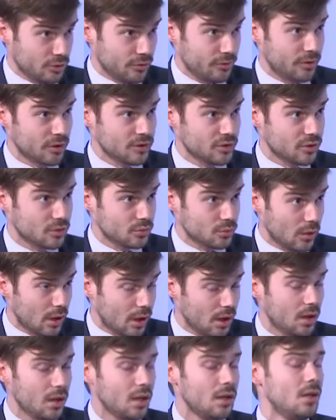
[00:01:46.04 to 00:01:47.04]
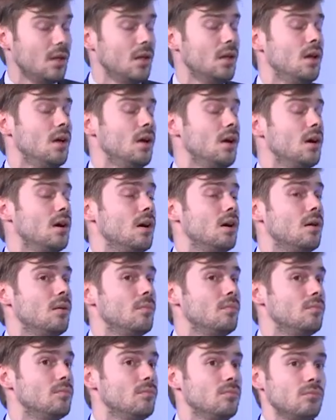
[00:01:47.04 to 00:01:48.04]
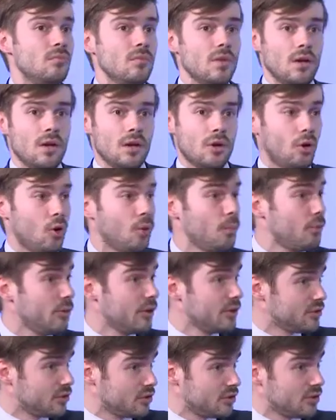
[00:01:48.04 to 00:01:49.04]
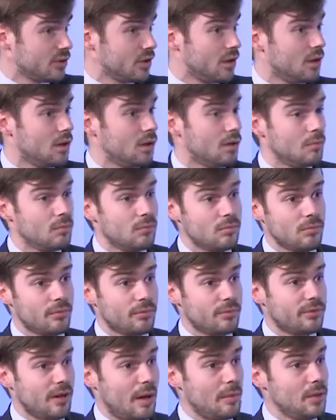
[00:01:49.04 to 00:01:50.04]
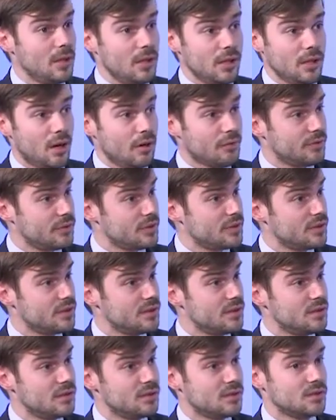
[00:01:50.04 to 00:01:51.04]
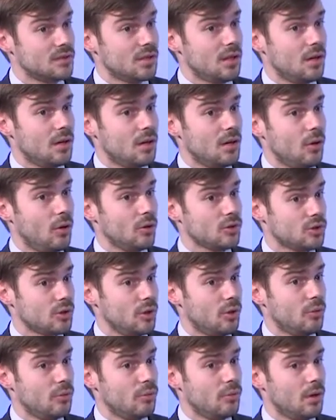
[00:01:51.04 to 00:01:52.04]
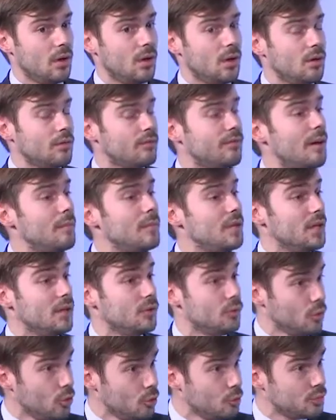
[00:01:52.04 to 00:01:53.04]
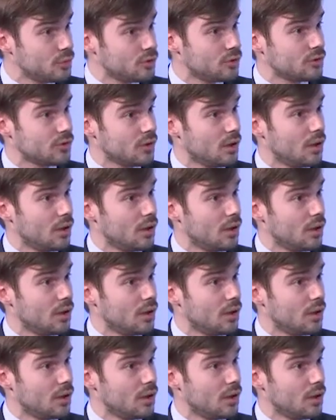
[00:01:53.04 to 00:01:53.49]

funds as well, corporates, family offices, also family groups.